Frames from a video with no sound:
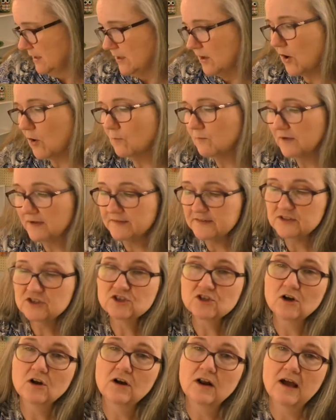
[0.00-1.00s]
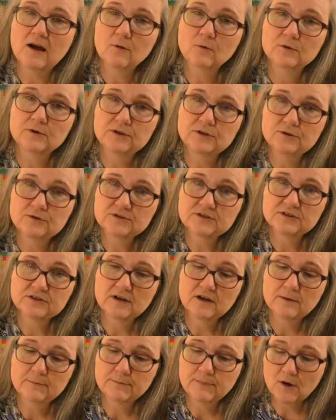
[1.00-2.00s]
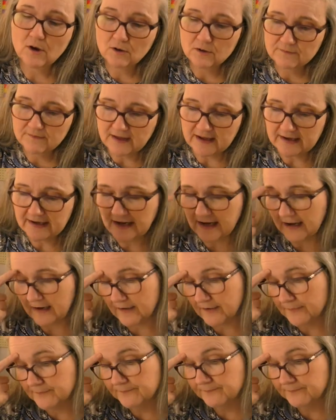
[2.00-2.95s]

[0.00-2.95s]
hopefully this shawl I will use up all of that cake.